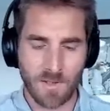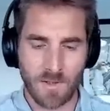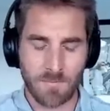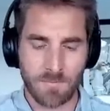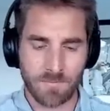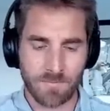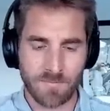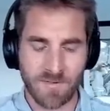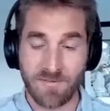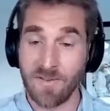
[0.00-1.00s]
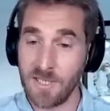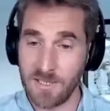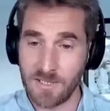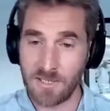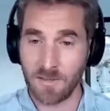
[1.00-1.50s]
um,
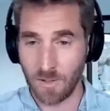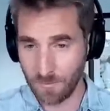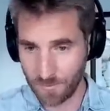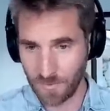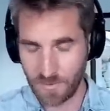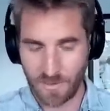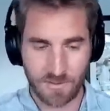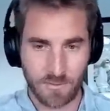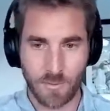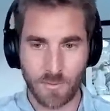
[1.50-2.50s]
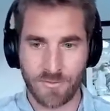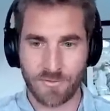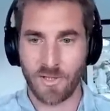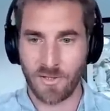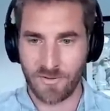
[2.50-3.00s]
validity rollup that
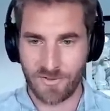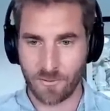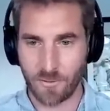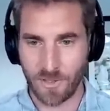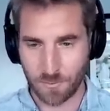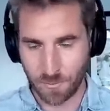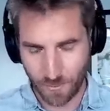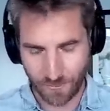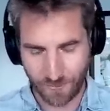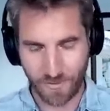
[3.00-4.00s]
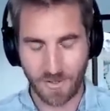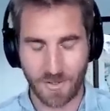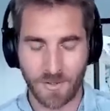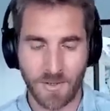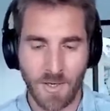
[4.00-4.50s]
use uh, zero knowledge proof
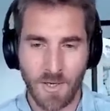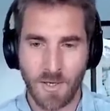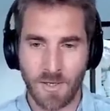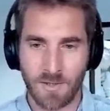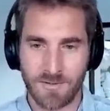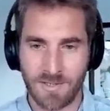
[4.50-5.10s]
uh, uh,